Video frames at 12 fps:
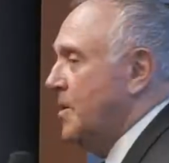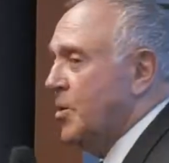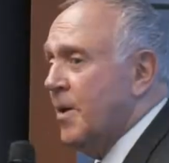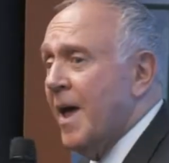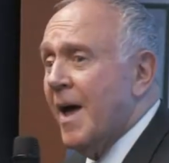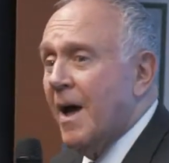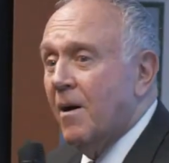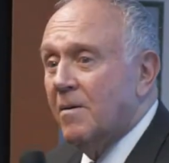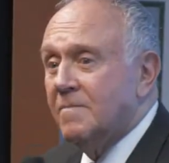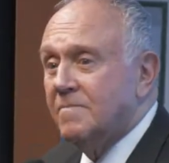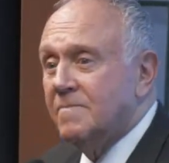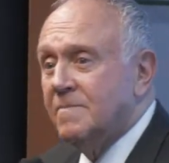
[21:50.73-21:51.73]
So now,
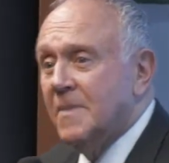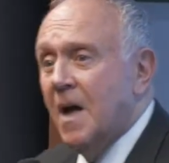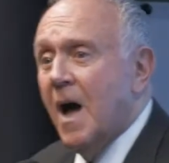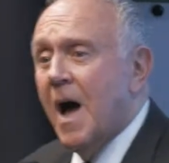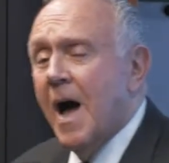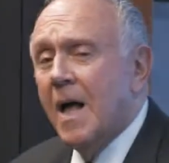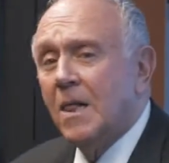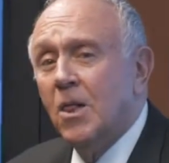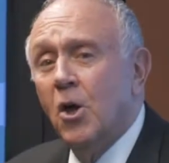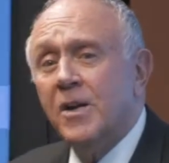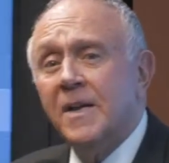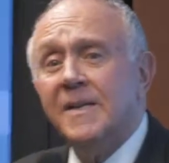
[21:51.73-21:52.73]

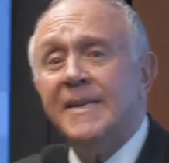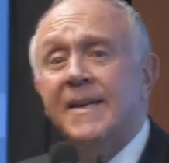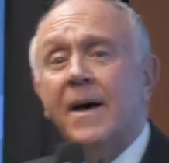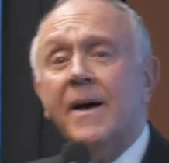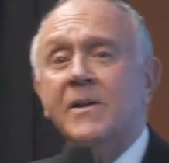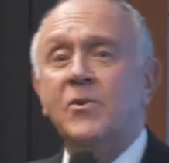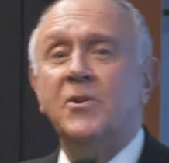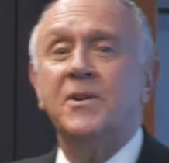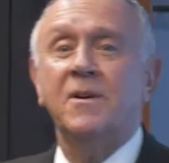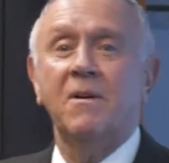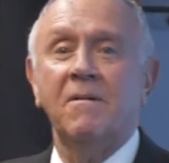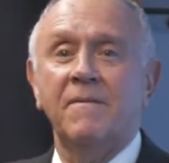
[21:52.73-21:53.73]
look inside
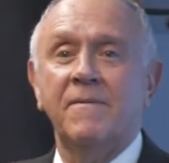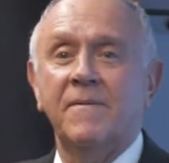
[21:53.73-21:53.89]
yourself.